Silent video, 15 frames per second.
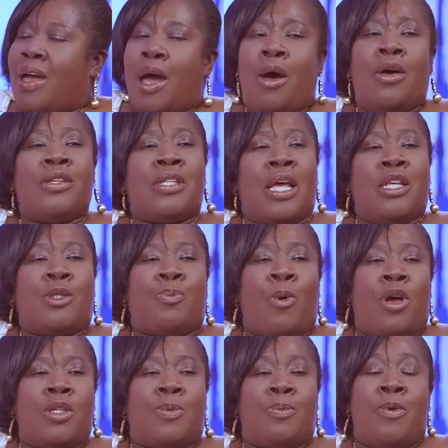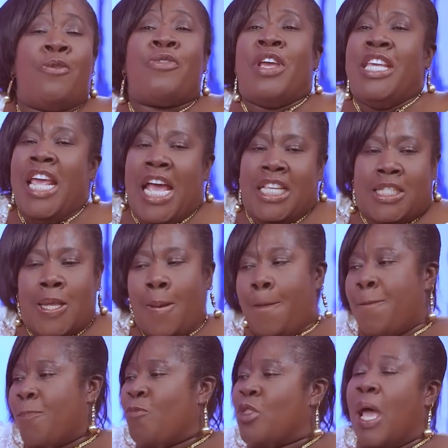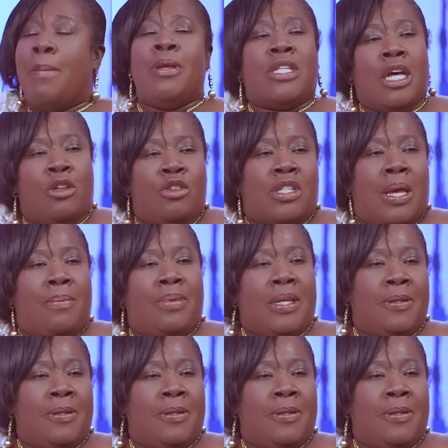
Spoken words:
was a sports preferred. Yes. Let me tell you something.